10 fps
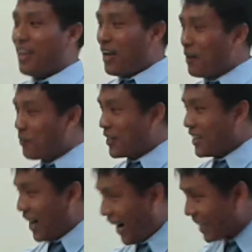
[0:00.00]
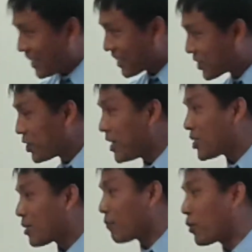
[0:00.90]
Every other
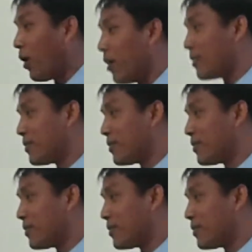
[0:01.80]
creation of God.